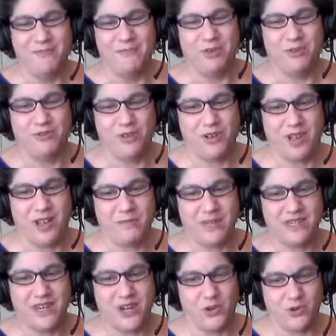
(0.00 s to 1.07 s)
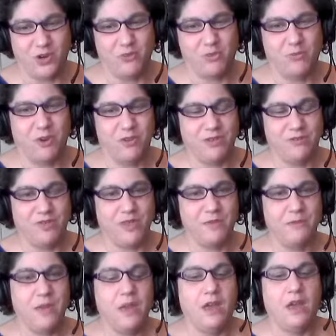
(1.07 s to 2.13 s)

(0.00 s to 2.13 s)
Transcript: Beautiful comments. I agree with both of them.